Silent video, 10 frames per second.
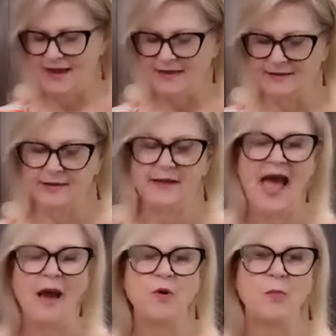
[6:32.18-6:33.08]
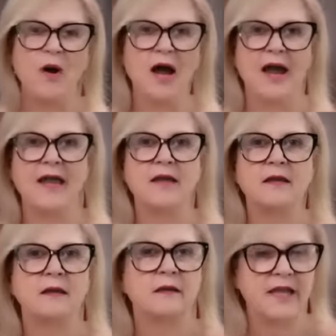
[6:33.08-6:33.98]
get apple pie
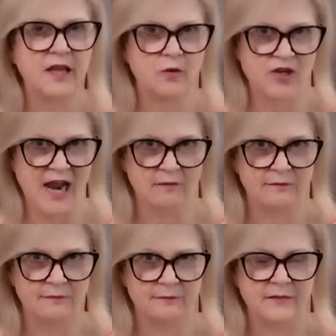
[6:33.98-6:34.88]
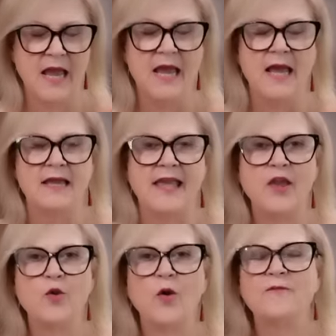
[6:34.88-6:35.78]
Keto Chow,
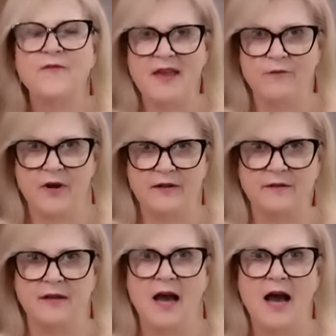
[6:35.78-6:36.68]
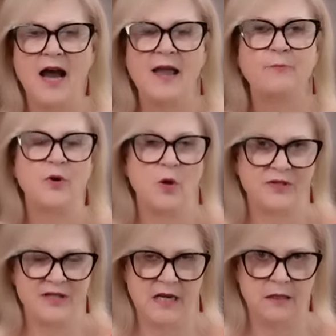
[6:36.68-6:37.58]
get your favorite high
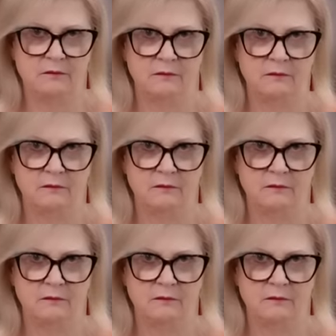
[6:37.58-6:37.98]
protein